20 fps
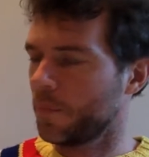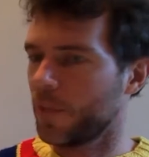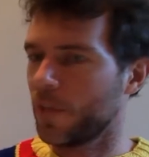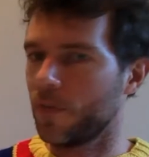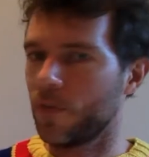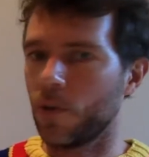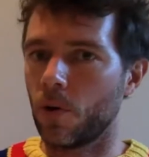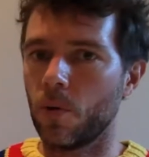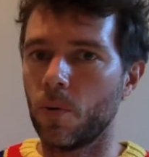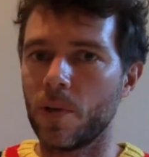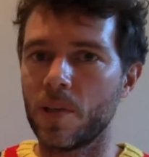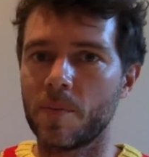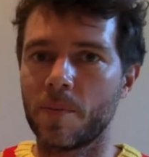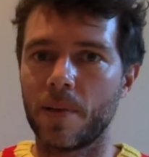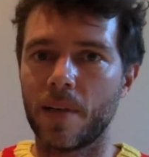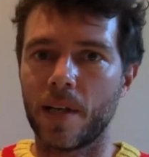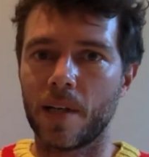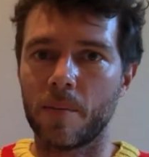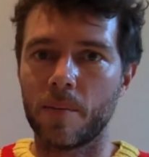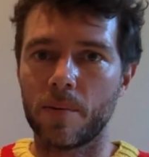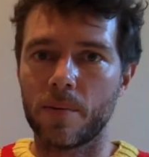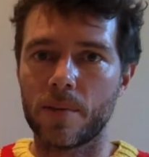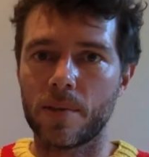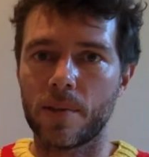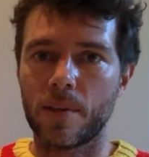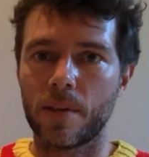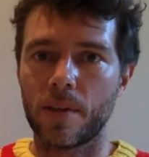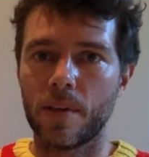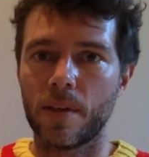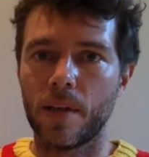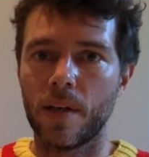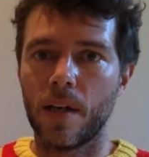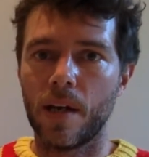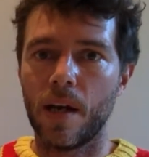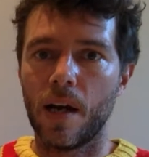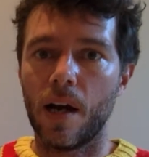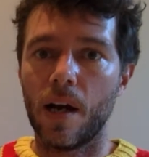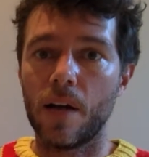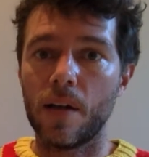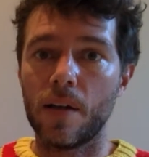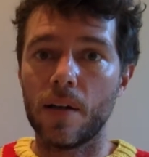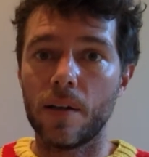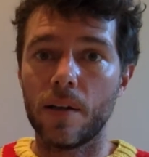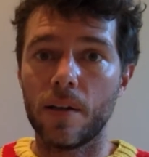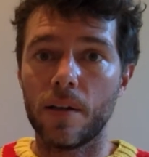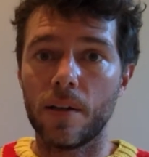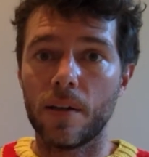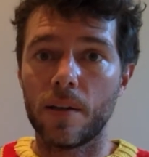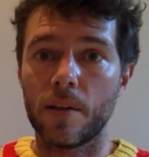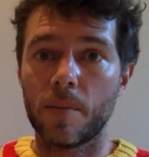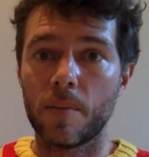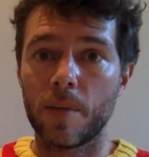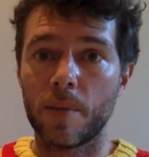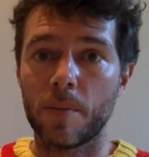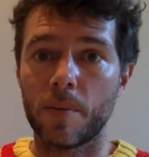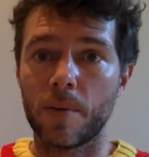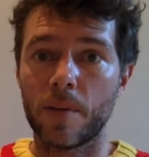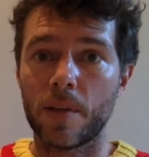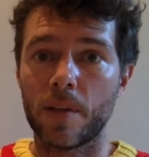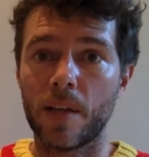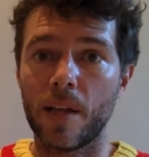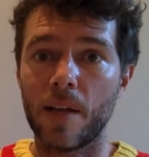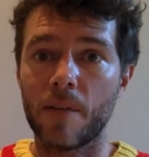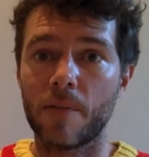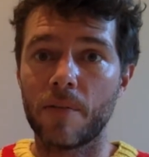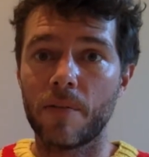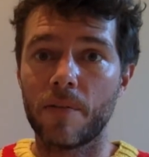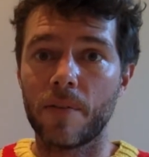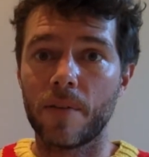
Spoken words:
You've not always been able to hug the people that you love,